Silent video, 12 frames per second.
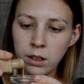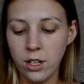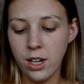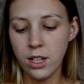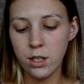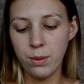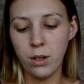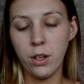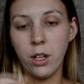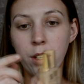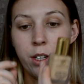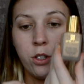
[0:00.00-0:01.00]
So next we're
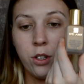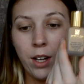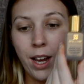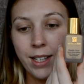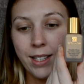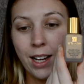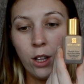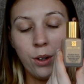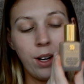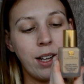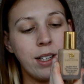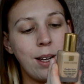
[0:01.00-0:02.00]
going to go into Estee
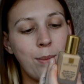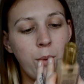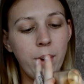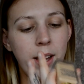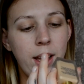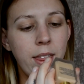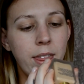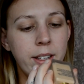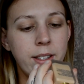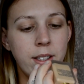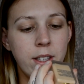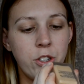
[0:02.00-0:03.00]
Lauder Double Wear.
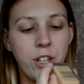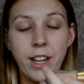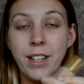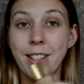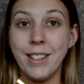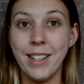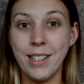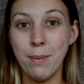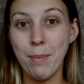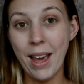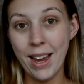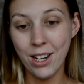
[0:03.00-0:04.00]
This is the shade Desert
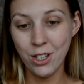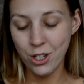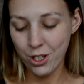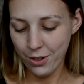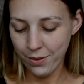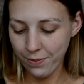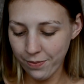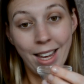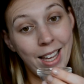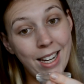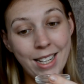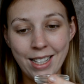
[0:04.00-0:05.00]
Beige,
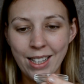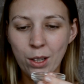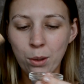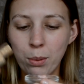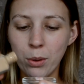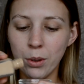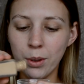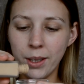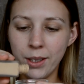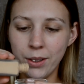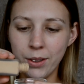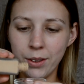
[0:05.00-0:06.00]
and he's a little pory
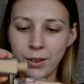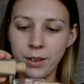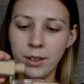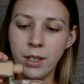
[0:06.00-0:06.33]
too.